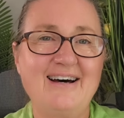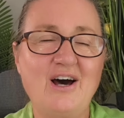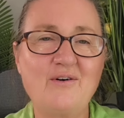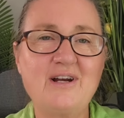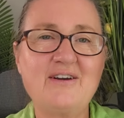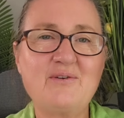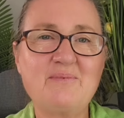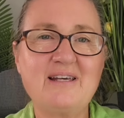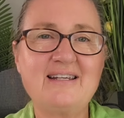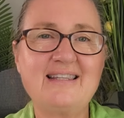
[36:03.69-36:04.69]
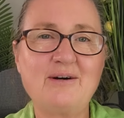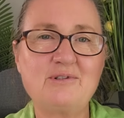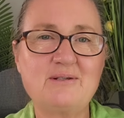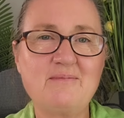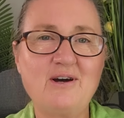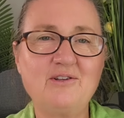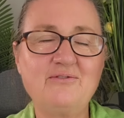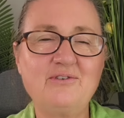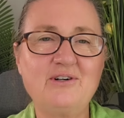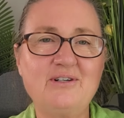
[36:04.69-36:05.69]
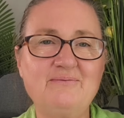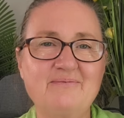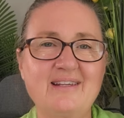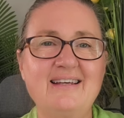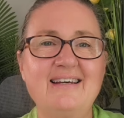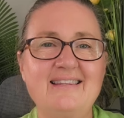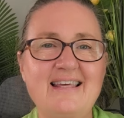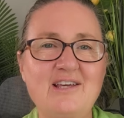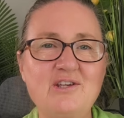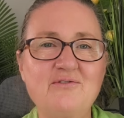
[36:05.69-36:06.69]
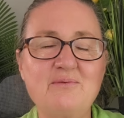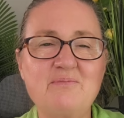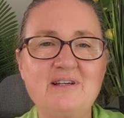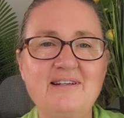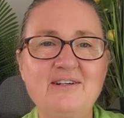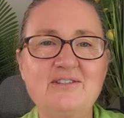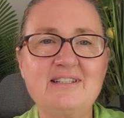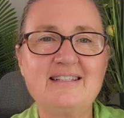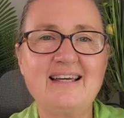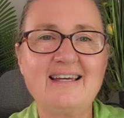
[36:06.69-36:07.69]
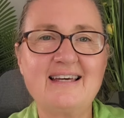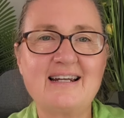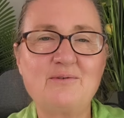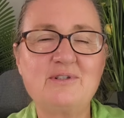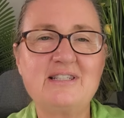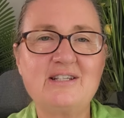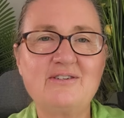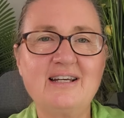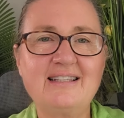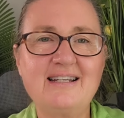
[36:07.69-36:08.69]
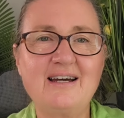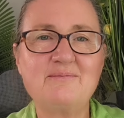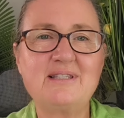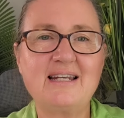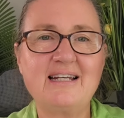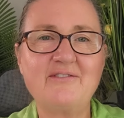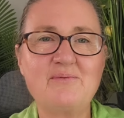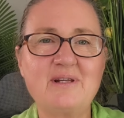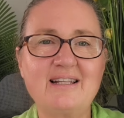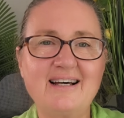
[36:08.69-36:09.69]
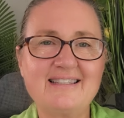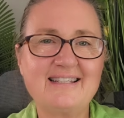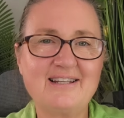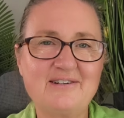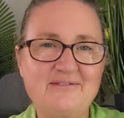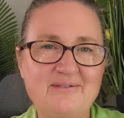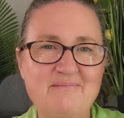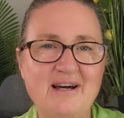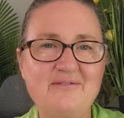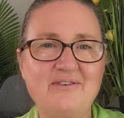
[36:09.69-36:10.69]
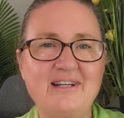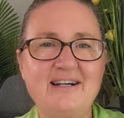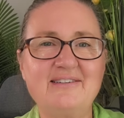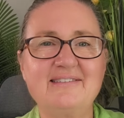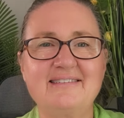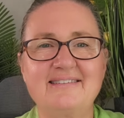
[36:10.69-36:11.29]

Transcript: All right, everybody, that was a mouthful. Thank you for being here today, and I will see you next time. Sending everybody lots of love. Bye for now.